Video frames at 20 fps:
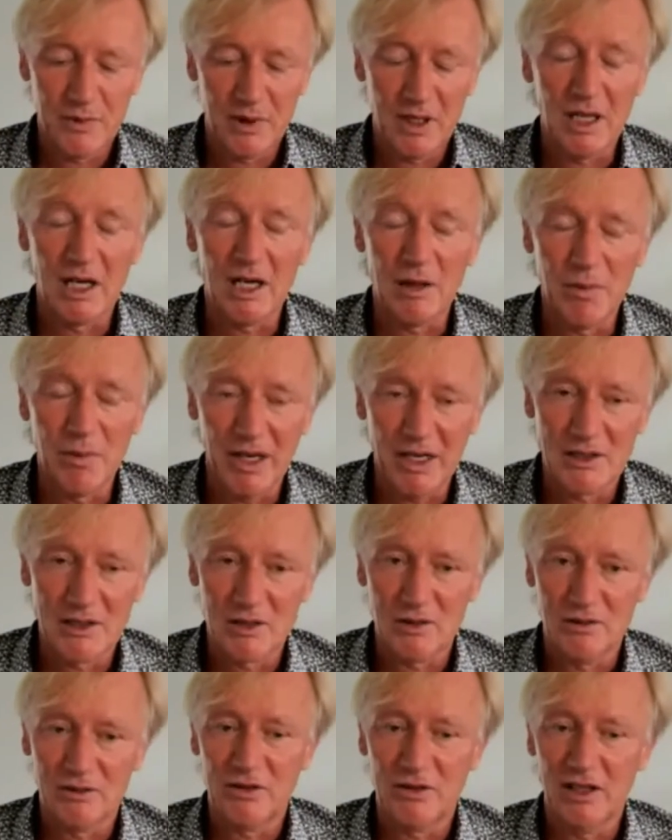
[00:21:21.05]

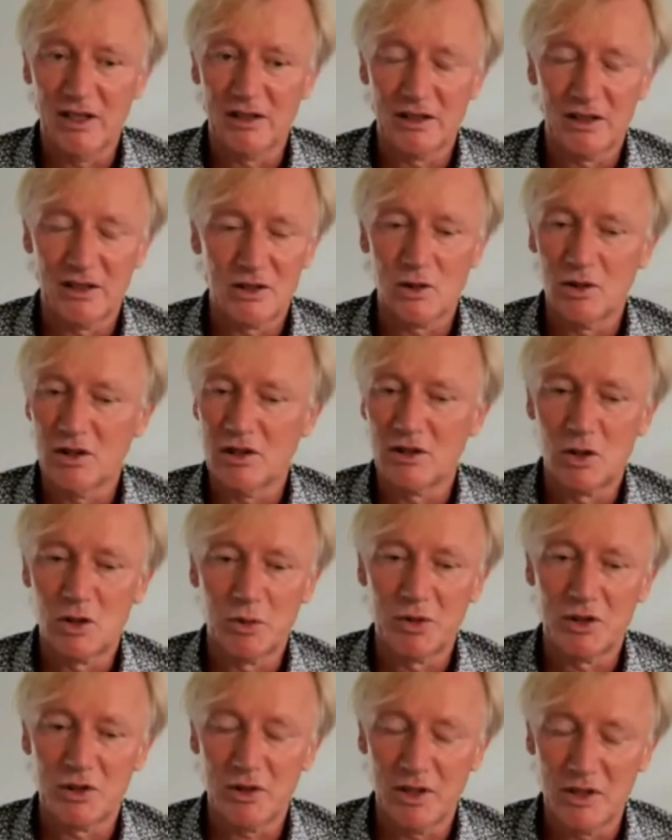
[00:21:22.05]
gigabytes of data, so it's
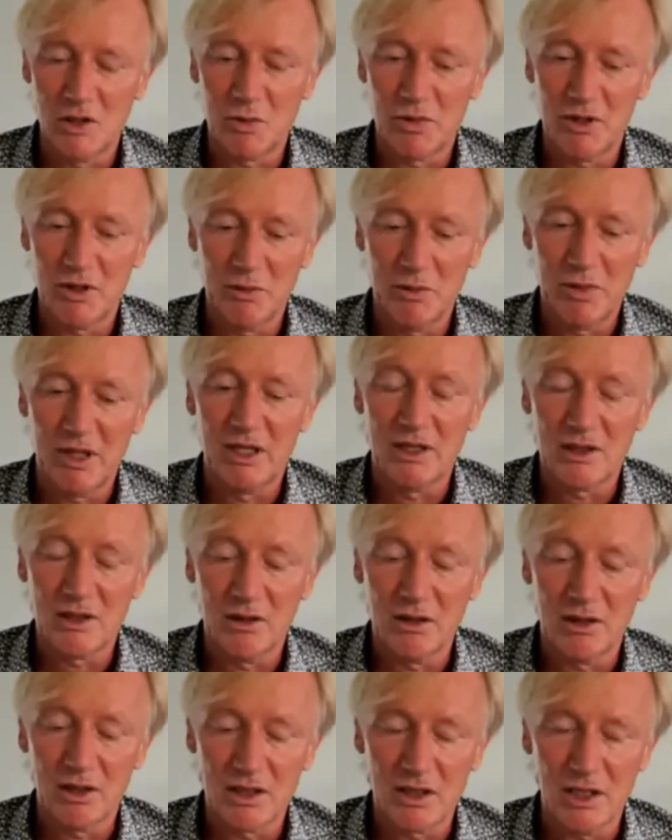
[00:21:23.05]
super transparent, but it's
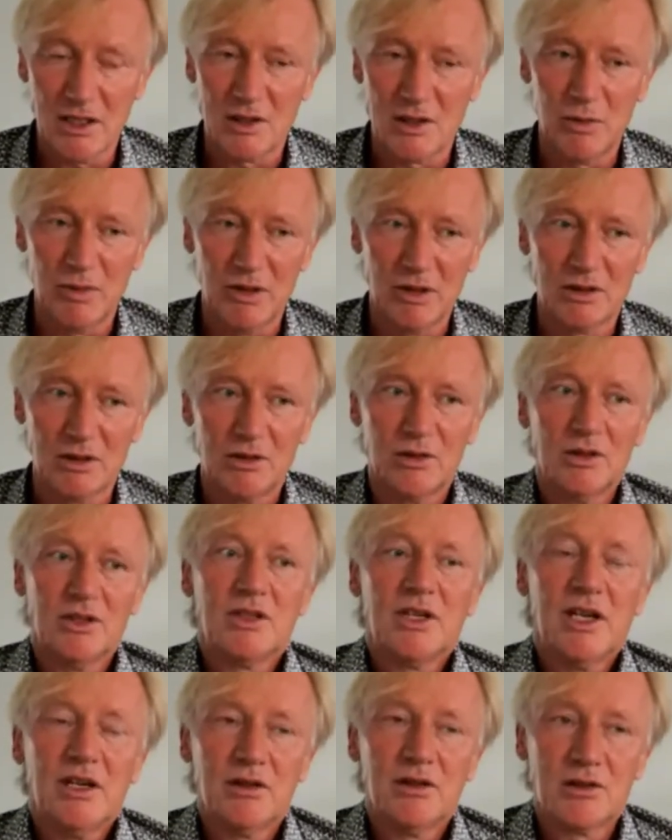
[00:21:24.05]
not accessible, so
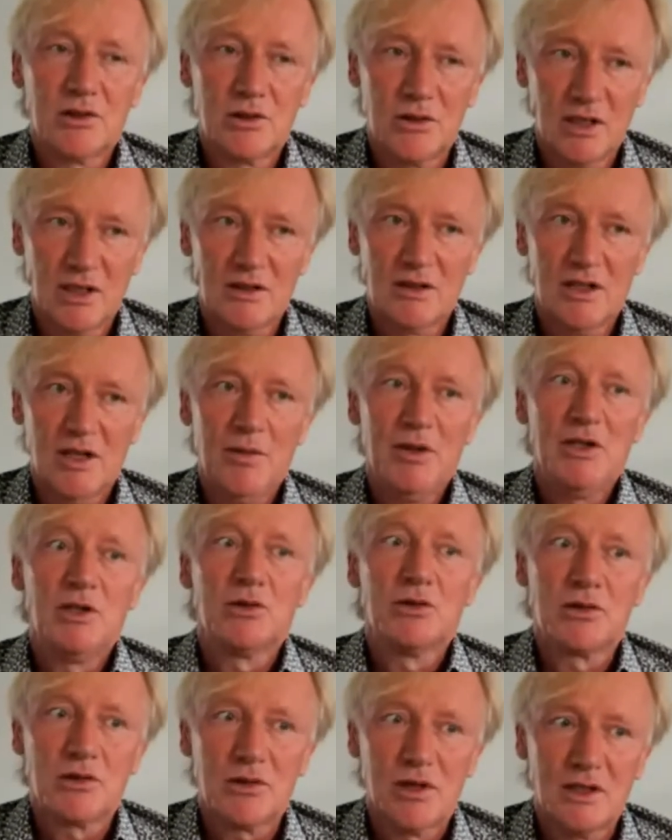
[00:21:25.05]
you cannot trust. I mean,
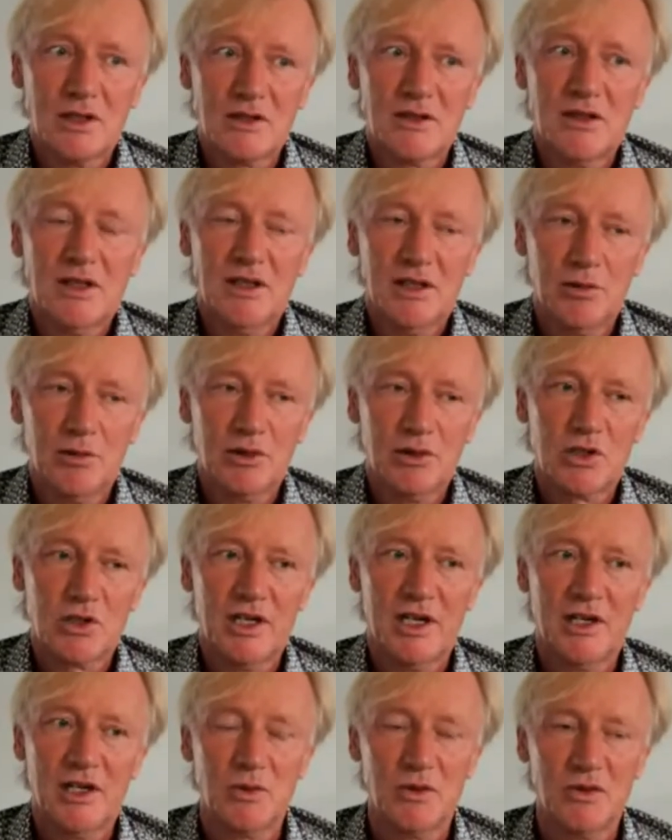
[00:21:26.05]
you trust that they will
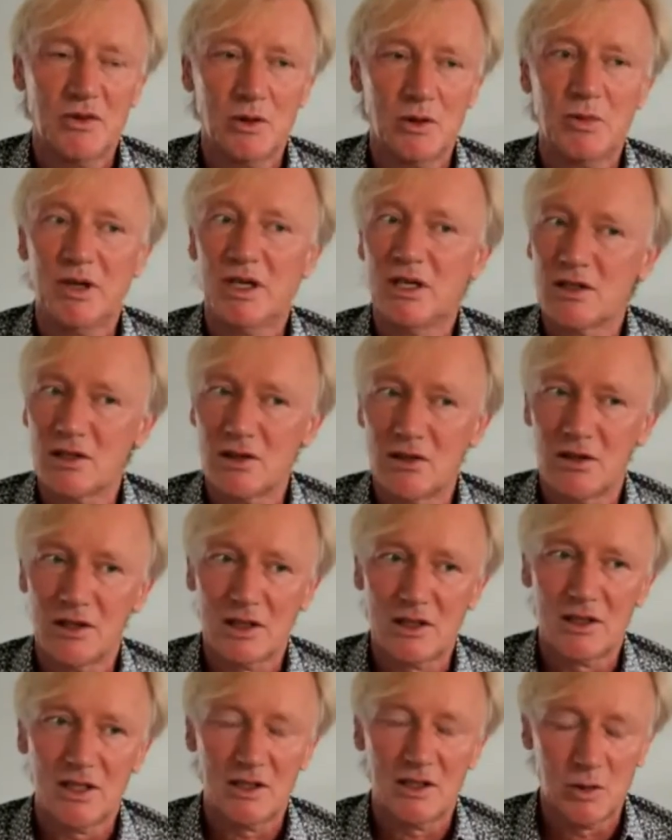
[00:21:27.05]
share it with you, but it's not
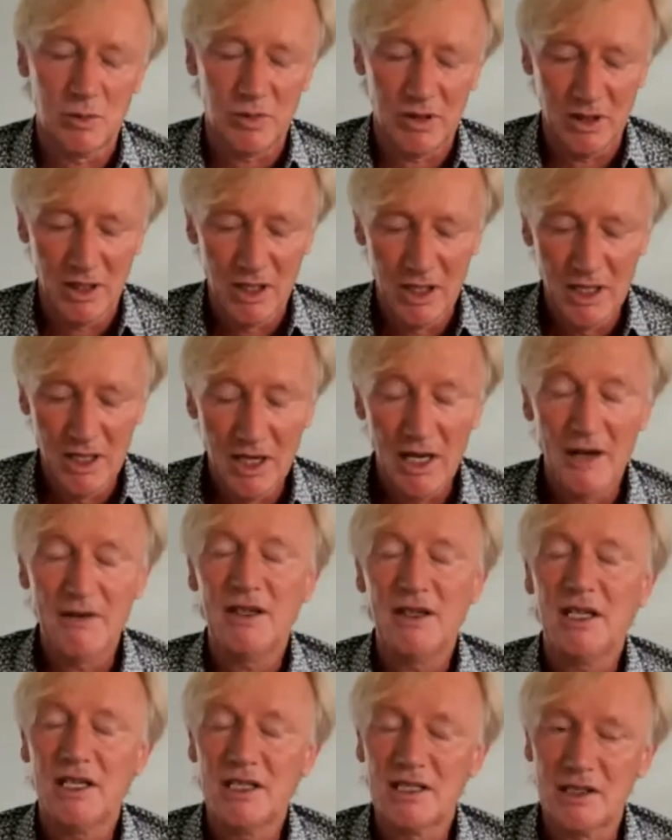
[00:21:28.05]
accessible. I
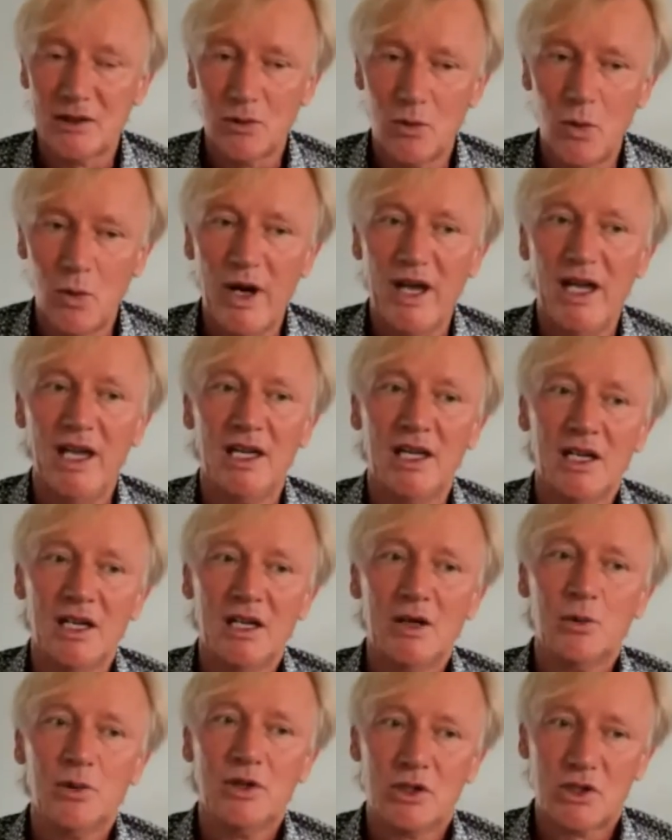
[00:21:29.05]
think it's the way
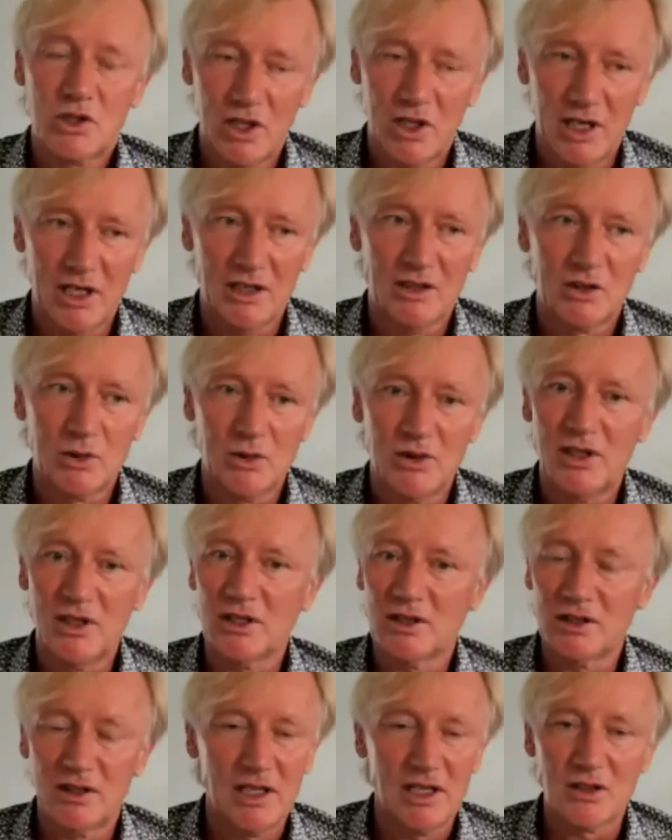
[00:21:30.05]
we share. So
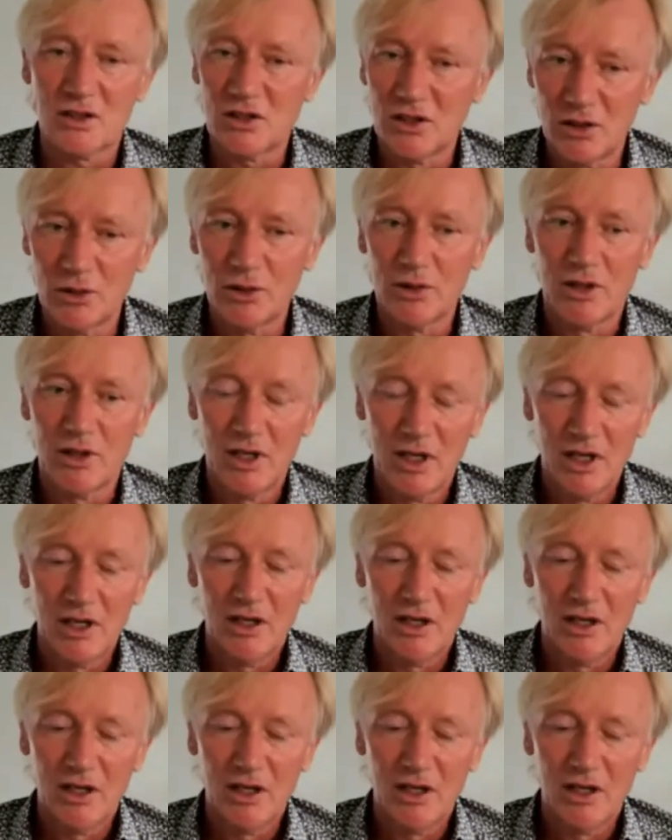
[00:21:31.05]
there's no